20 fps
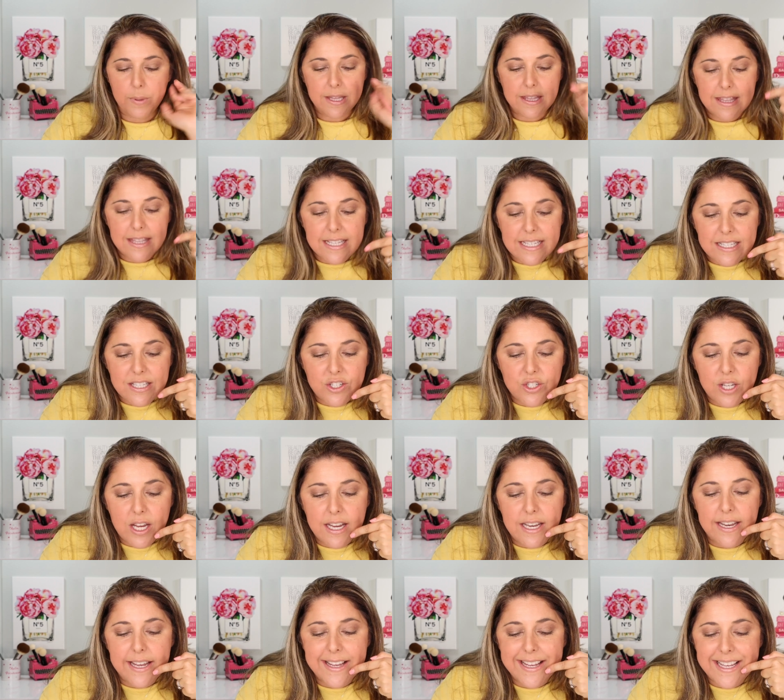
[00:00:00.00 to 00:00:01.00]
But this
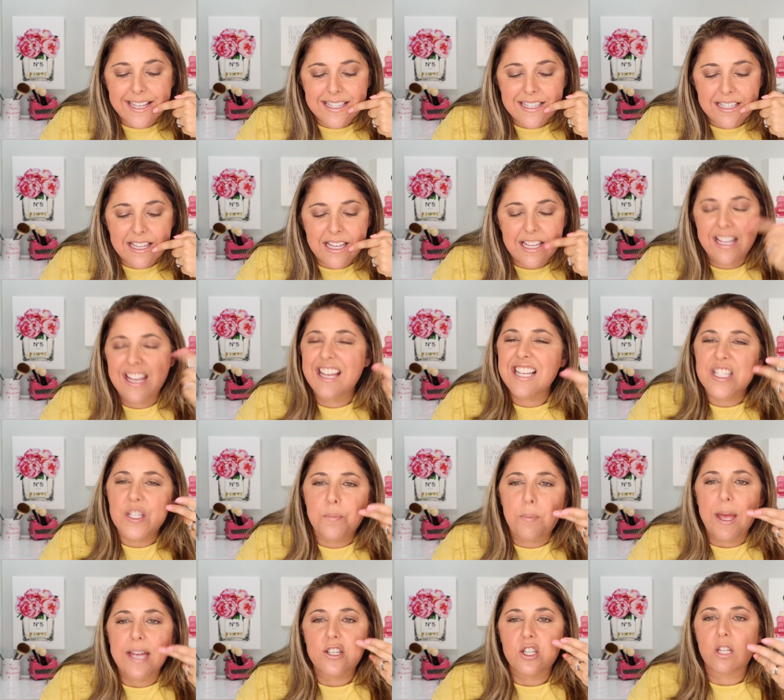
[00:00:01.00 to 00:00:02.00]
shade
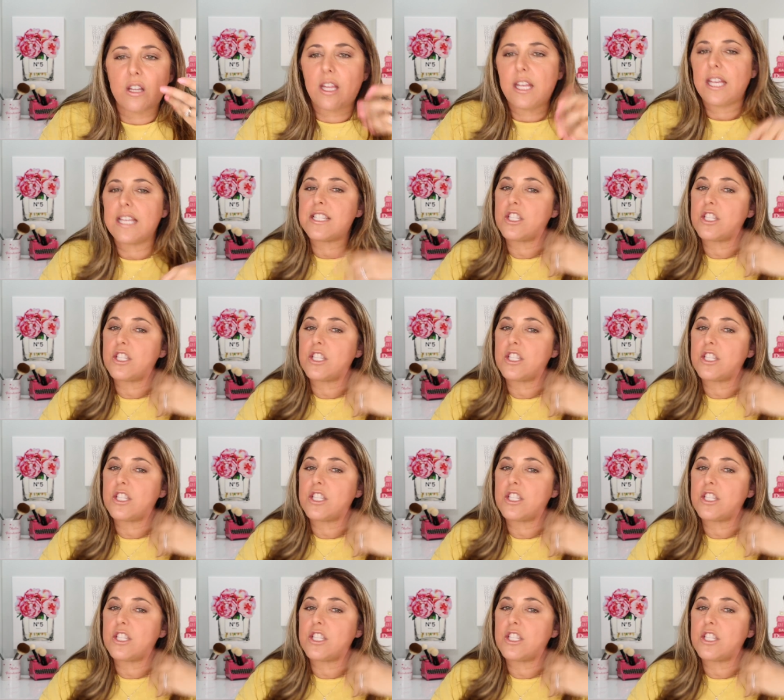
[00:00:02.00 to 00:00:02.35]
especially